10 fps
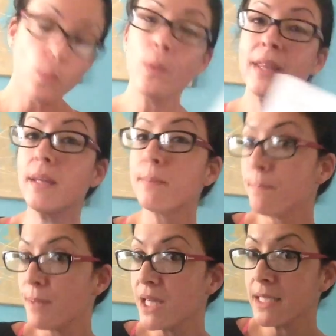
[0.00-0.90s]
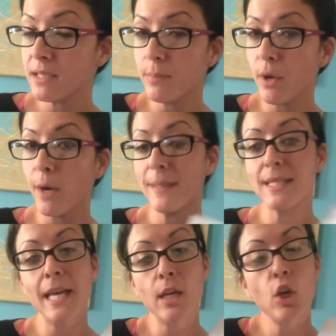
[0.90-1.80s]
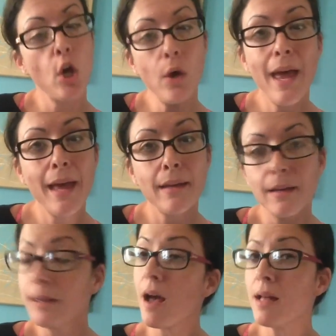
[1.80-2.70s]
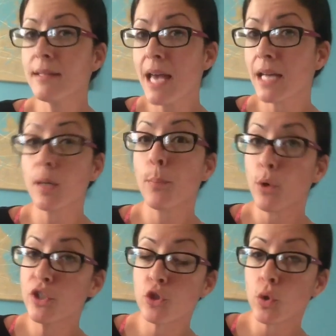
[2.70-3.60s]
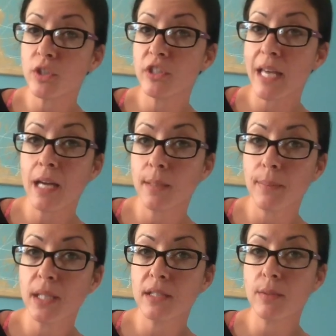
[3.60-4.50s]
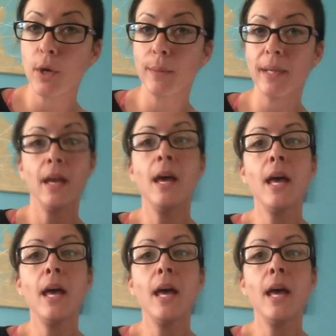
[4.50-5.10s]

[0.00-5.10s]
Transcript: with the police department saying, go ahead, contact Prince George's County Police Department.